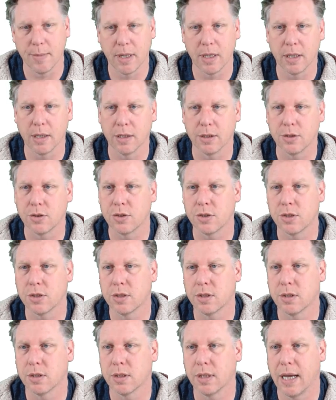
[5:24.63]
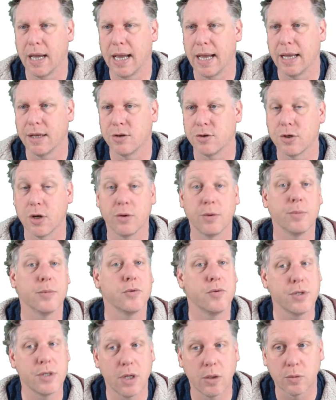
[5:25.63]
much and show them
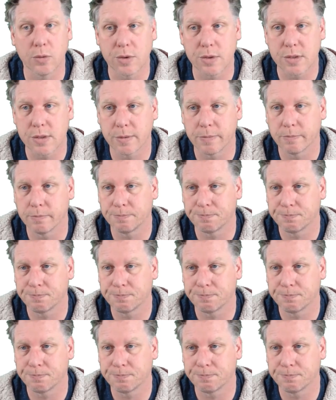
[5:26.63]
the results